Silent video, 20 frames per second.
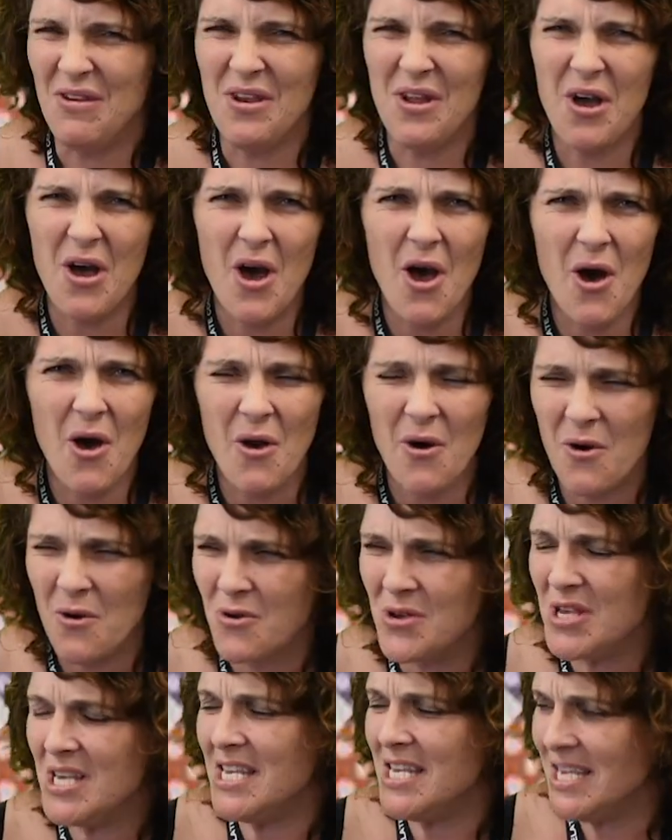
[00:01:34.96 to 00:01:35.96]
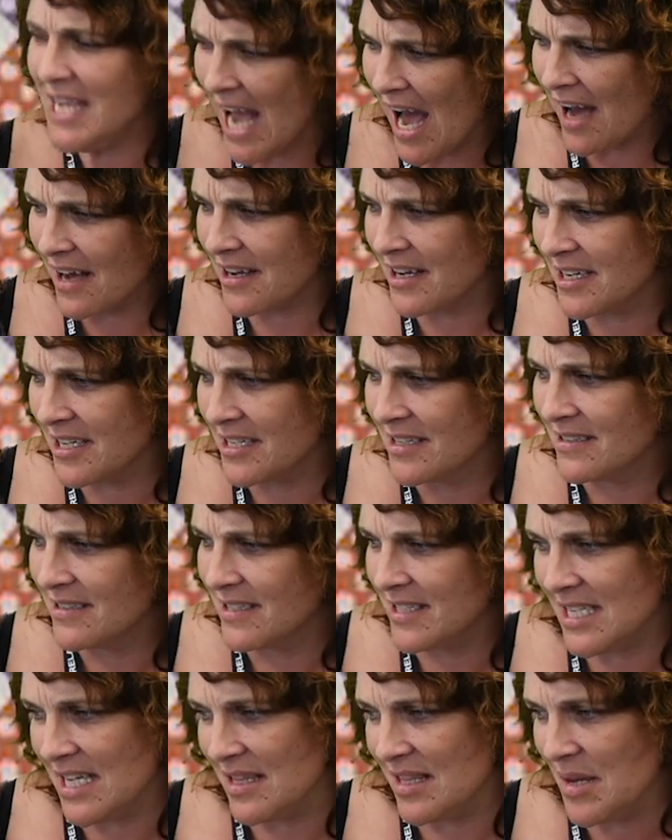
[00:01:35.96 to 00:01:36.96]
No, yuck,
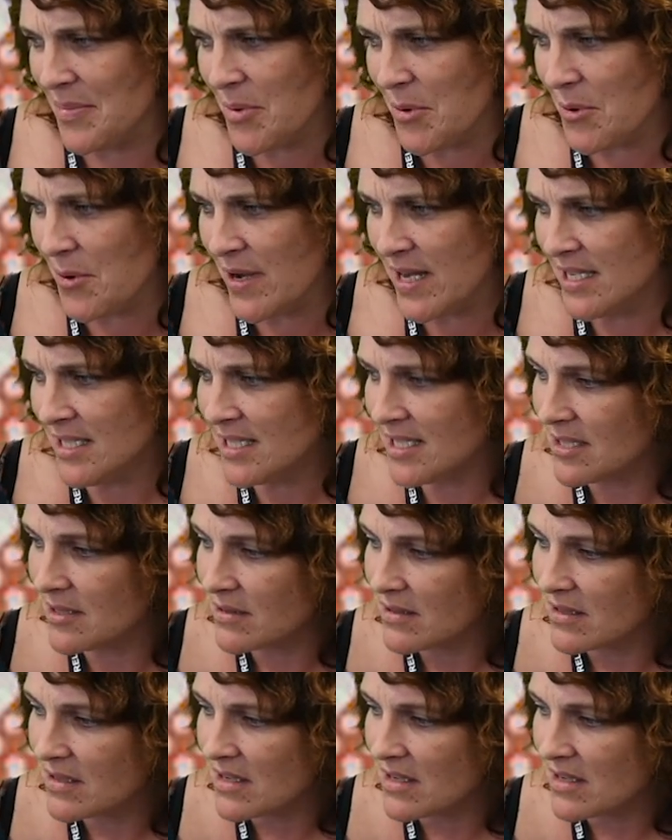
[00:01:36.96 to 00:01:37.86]
said the boys.